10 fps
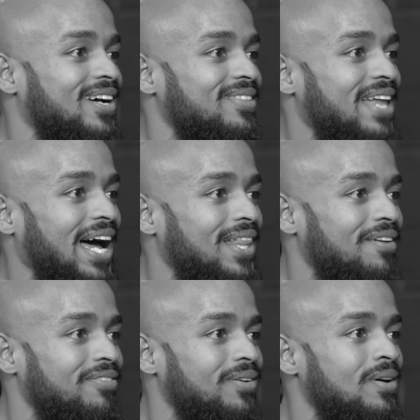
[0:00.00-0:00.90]
on that
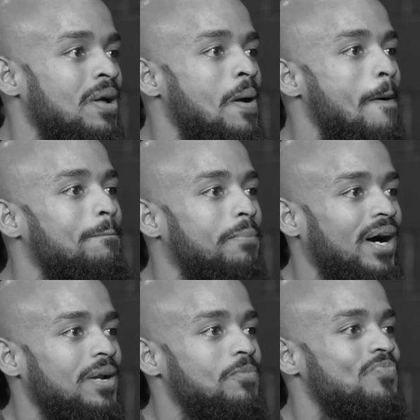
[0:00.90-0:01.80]
level,
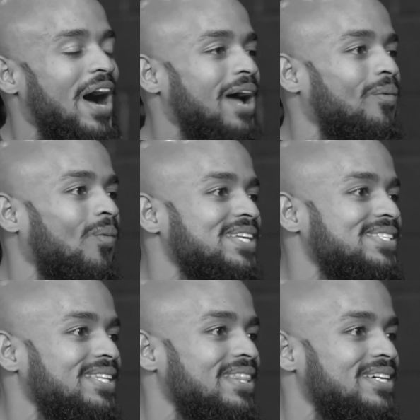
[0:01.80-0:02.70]
but I
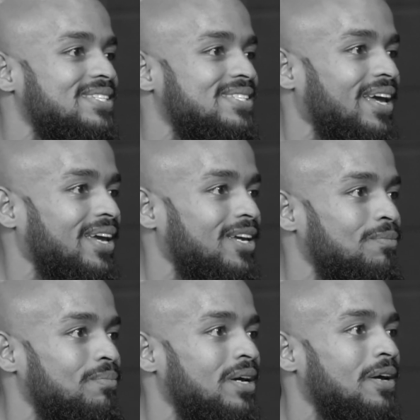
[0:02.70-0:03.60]
wasn't the
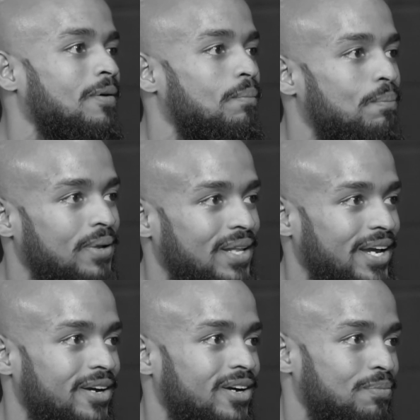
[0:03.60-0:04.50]
same
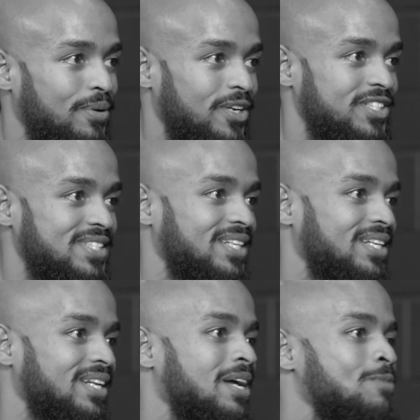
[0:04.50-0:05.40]

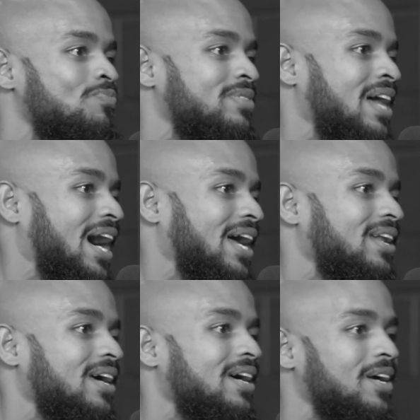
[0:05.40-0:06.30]
person
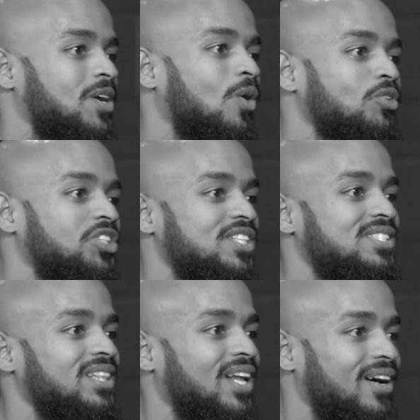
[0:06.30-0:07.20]
that
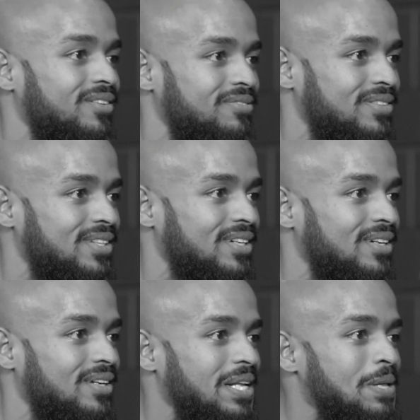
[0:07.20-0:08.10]
coaches loved,
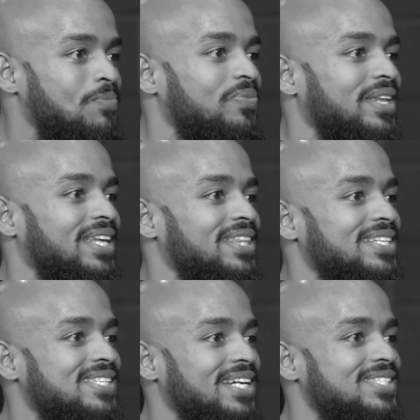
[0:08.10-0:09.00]
in the
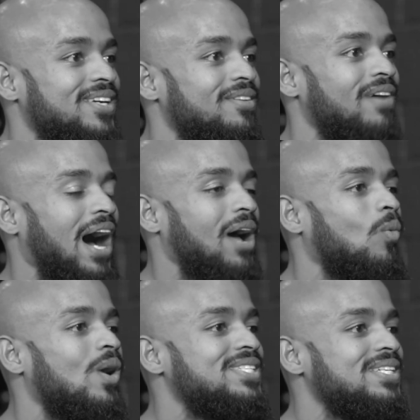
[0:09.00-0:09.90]
sense of I
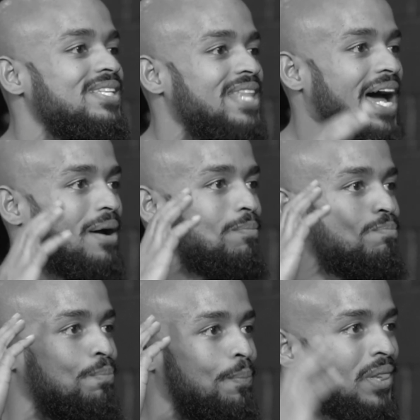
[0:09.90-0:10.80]
wasn't that
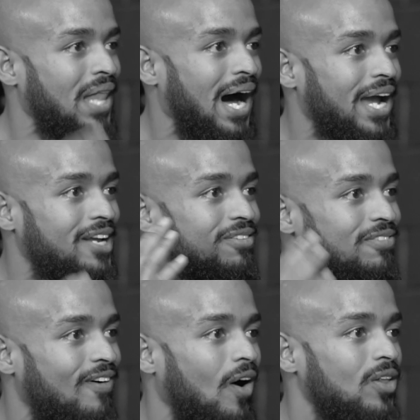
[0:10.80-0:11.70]
blind
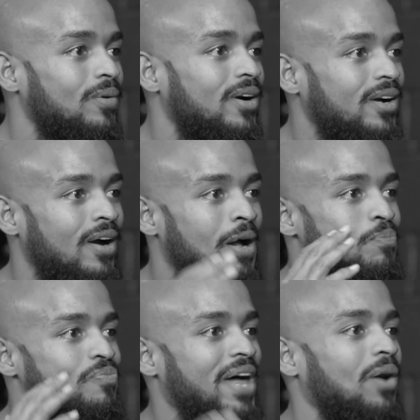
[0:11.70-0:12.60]
follower
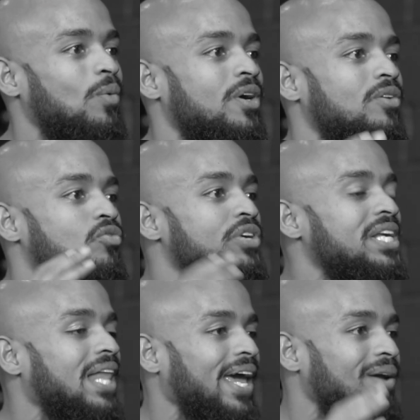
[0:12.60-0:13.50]
that would
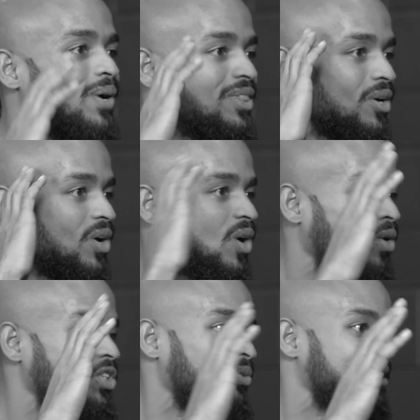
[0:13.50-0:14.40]
relay what the
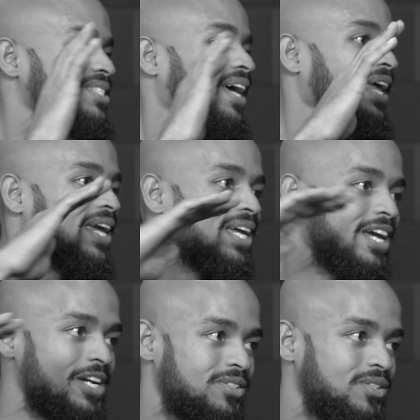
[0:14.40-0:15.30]
coach was saying
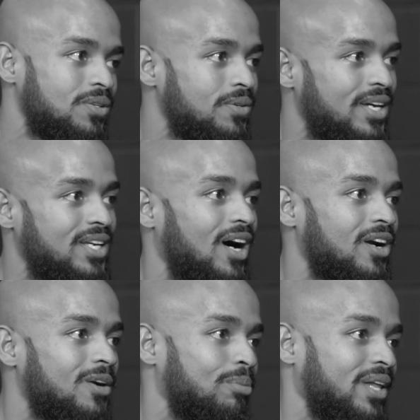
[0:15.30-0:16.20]
to the
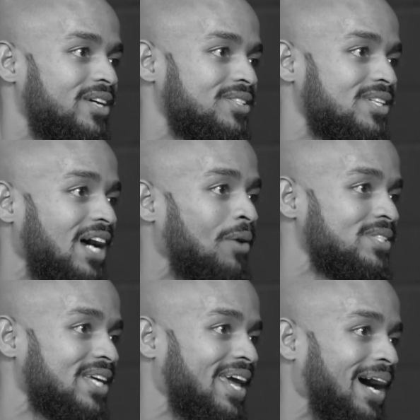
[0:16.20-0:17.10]
younger players because I was
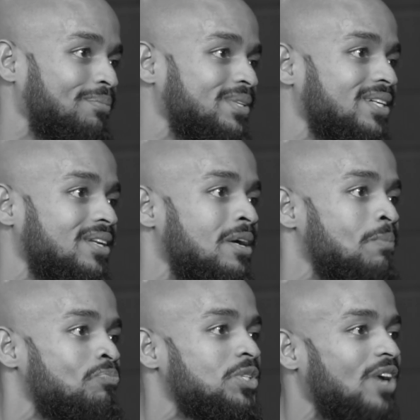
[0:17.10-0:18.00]
the captain.
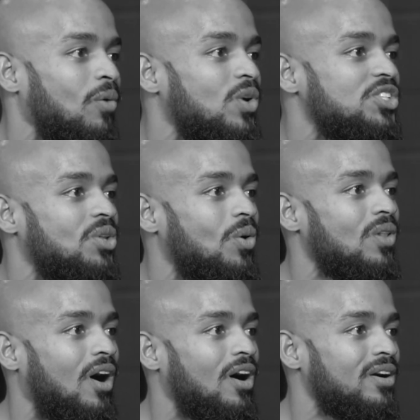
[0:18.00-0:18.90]
Yeah. So I was no
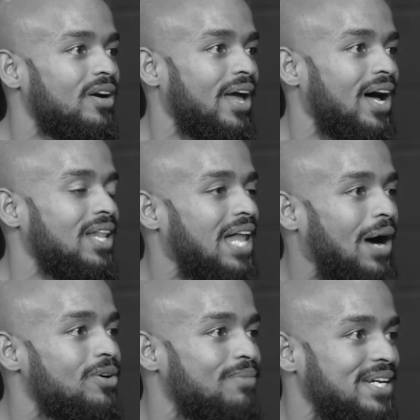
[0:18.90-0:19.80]
longer
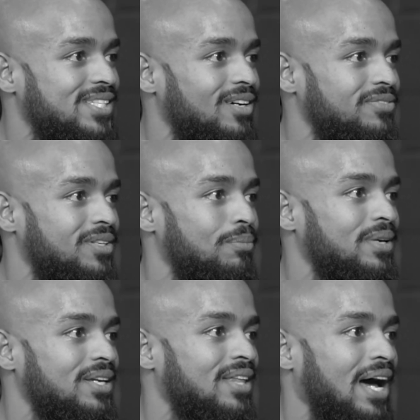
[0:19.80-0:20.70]
allowing myself to
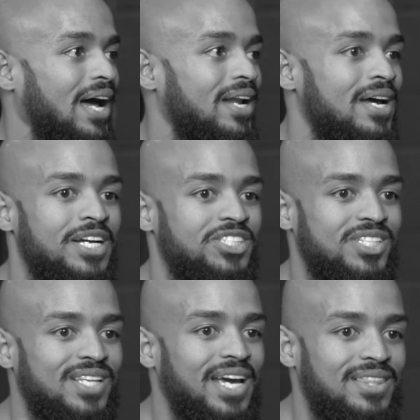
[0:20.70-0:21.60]
be that,
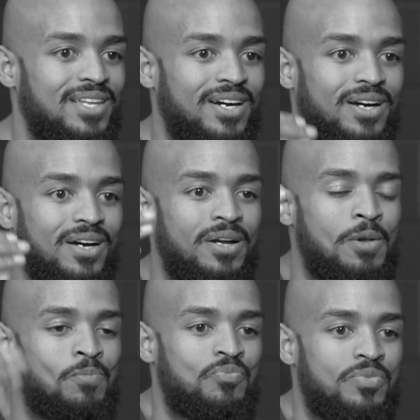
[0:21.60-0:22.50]
just like the
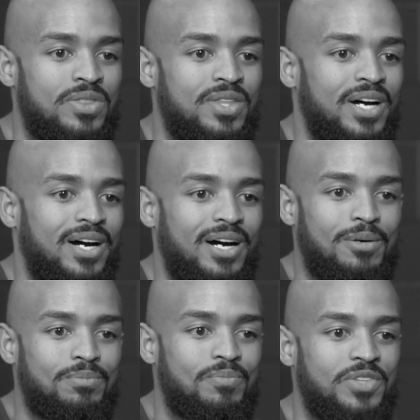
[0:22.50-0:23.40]

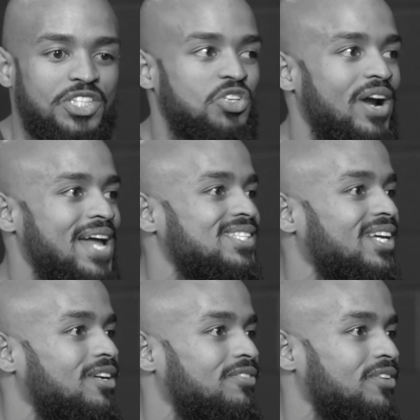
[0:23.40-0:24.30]

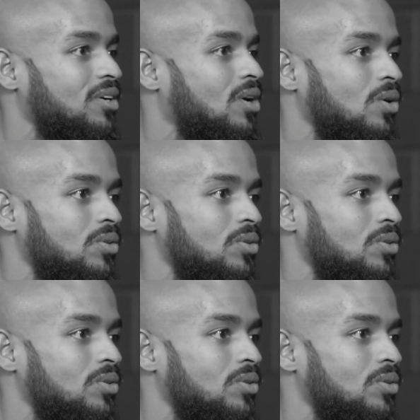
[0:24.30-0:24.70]
translator for the coach.